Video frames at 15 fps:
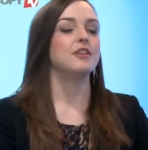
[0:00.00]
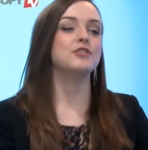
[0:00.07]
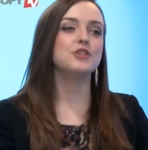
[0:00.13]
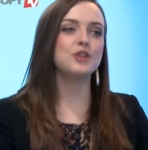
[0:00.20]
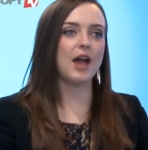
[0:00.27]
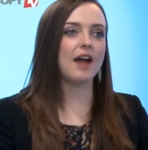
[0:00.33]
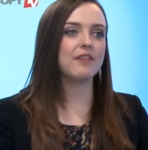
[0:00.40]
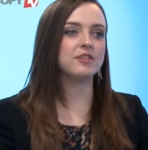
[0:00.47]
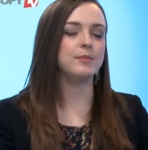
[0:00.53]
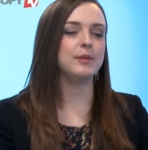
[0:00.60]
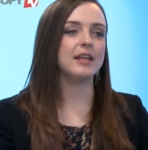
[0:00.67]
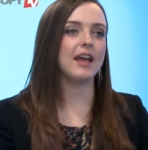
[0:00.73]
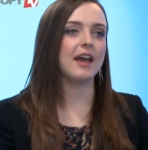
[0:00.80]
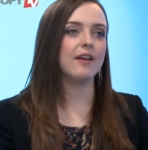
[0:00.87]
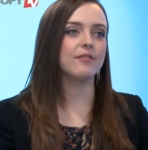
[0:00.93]
You do have to
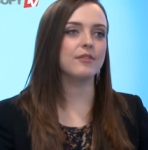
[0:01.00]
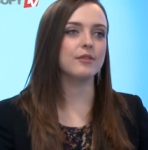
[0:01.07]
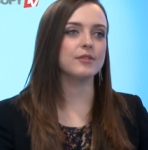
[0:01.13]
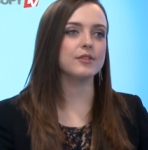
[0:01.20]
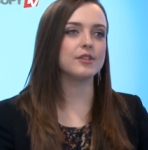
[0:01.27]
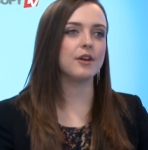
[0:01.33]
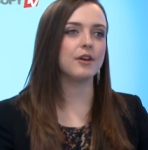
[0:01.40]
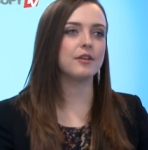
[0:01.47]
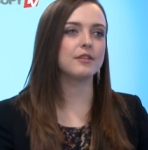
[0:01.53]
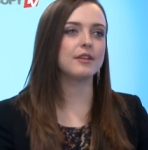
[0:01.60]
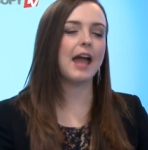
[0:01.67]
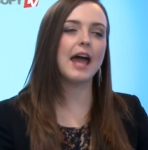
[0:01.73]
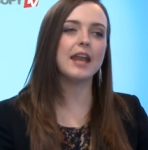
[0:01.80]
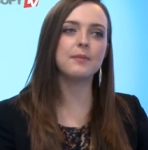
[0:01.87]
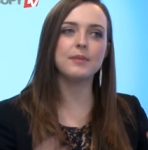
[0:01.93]
be careful. So
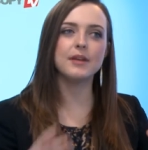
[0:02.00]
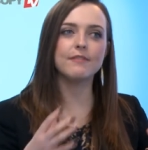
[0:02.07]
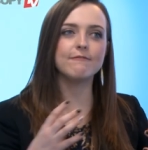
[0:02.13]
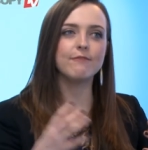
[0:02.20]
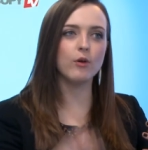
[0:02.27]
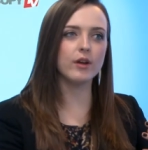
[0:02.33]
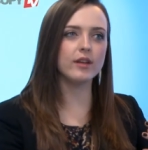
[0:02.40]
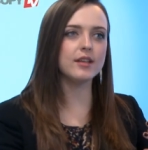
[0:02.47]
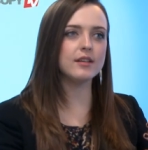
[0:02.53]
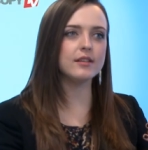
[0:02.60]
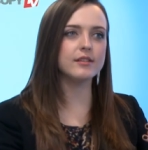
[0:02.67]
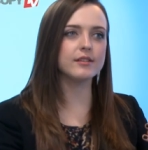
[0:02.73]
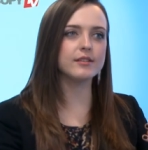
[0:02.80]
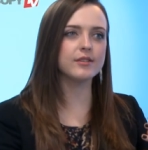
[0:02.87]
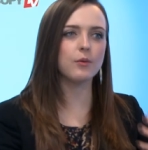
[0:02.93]
can it be
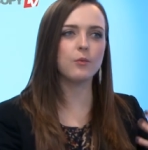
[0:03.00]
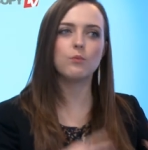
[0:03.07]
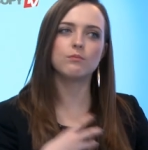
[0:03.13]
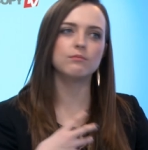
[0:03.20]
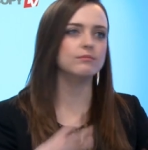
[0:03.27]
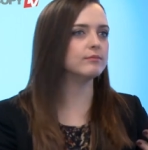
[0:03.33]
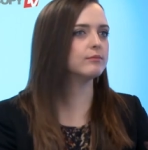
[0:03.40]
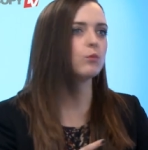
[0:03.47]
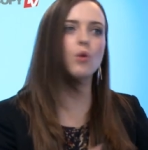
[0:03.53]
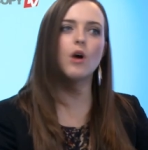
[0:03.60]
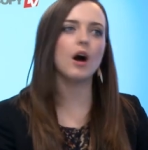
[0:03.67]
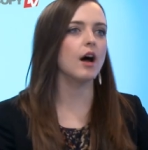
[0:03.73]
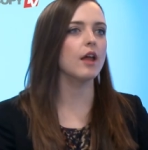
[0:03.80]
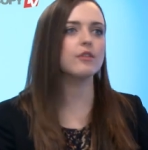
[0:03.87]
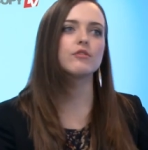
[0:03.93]
avoided? So
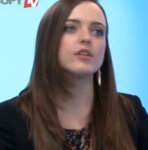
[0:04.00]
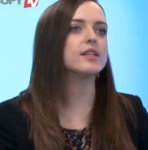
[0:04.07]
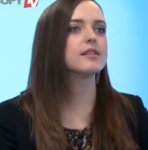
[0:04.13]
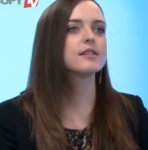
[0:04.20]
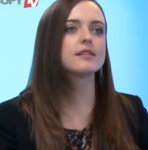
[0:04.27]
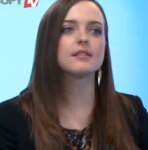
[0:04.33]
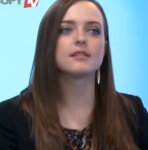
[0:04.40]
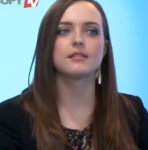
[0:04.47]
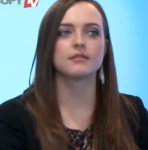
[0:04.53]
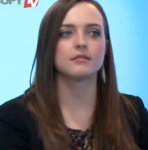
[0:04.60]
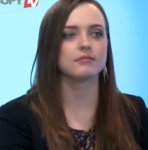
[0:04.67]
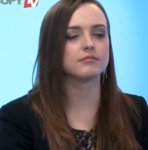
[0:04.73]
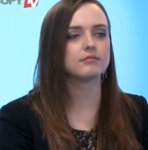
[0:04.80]
what are the risks?